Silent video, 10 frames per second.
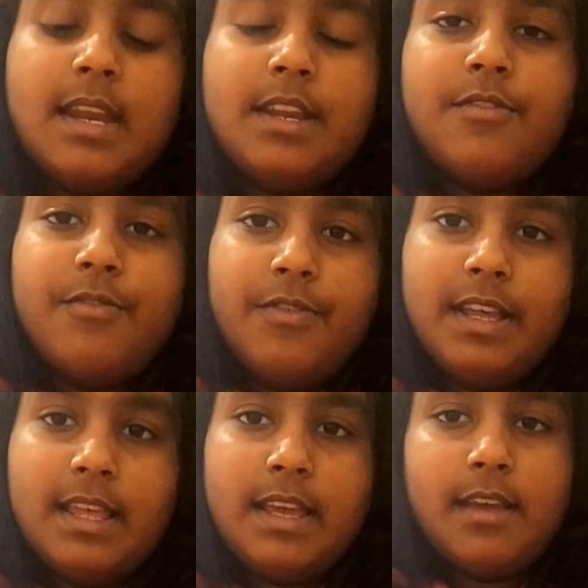
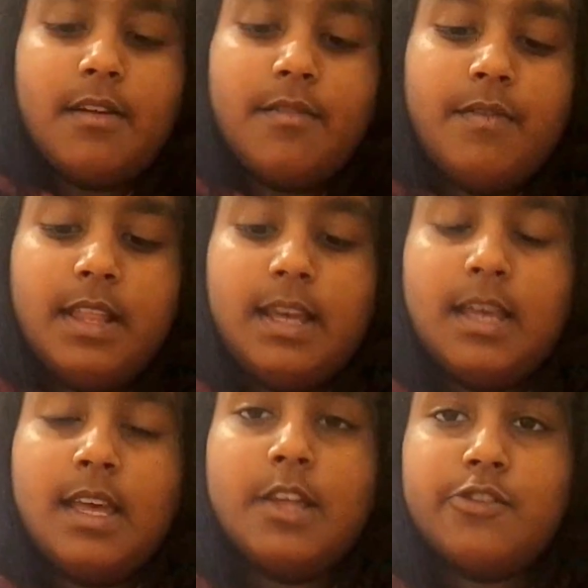really, really
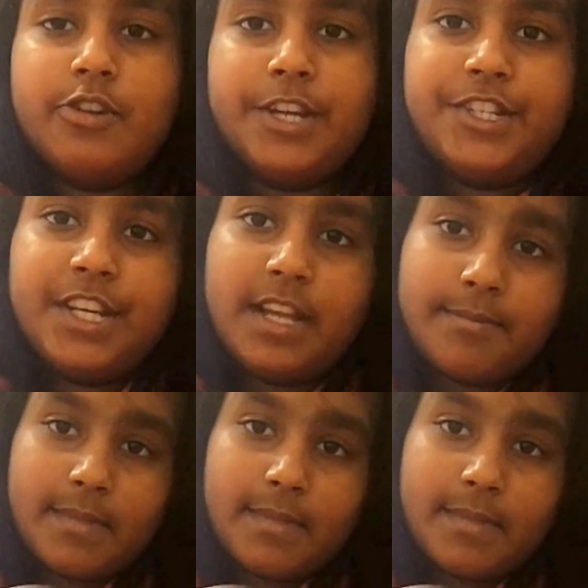stretchy.